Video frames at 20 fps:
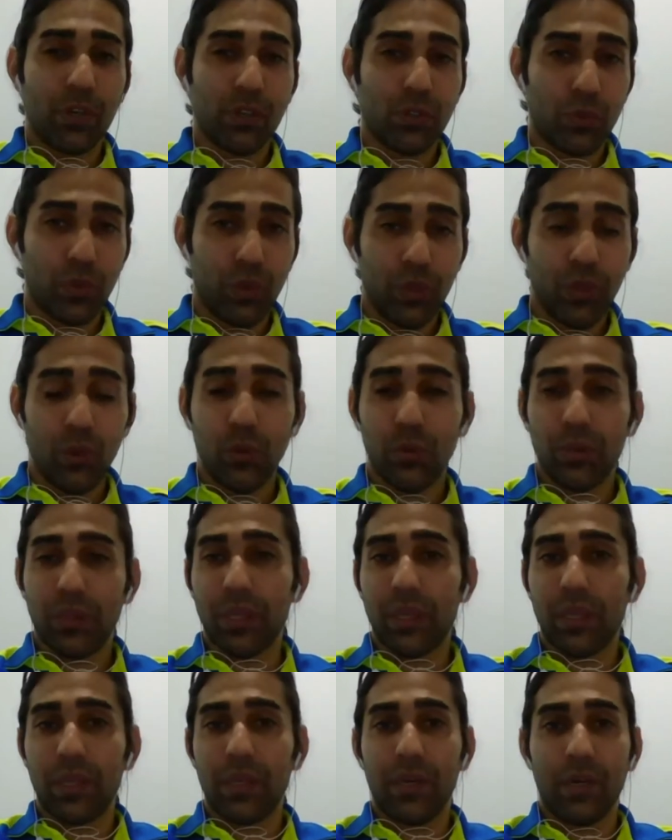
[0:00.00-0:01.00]
because we know
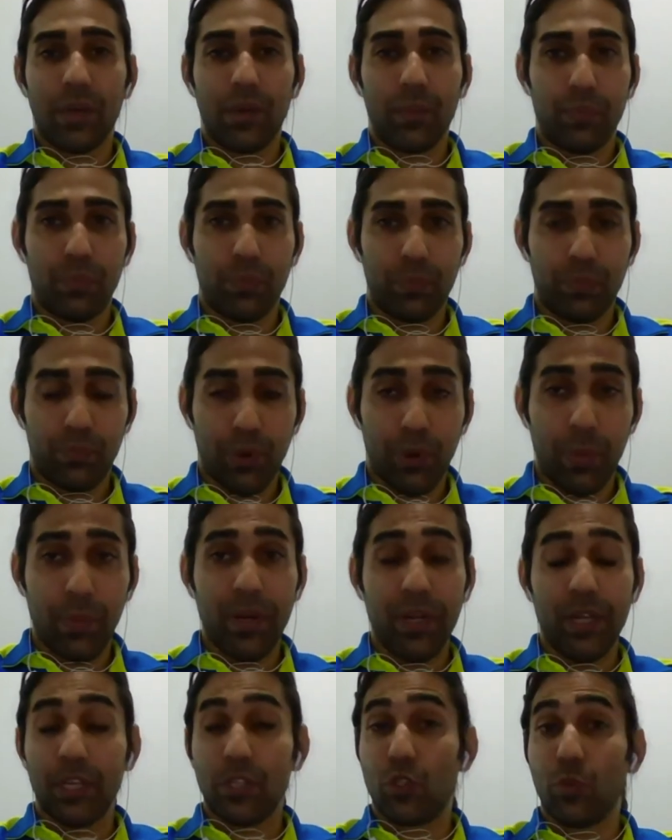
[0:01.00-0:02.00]
the
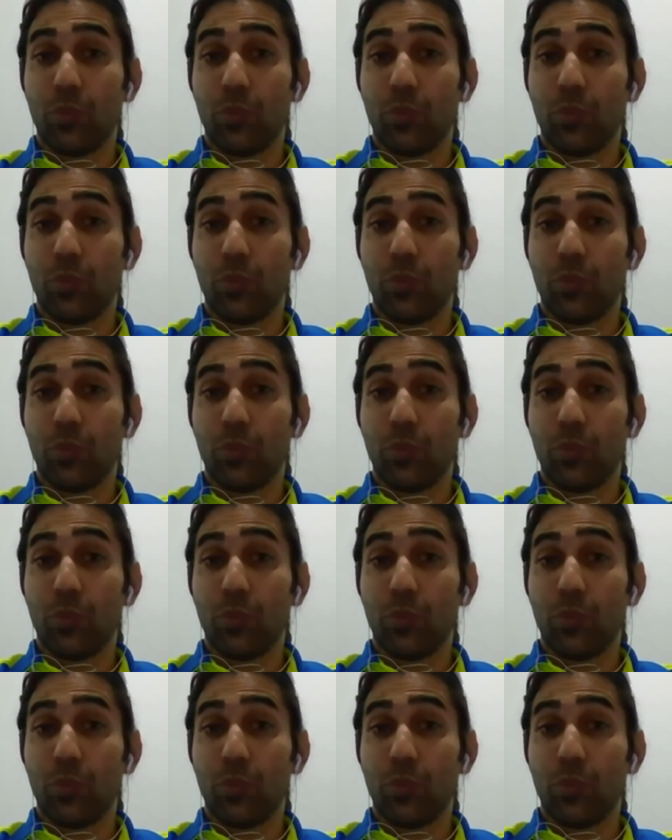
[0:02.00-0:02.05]
Premier League and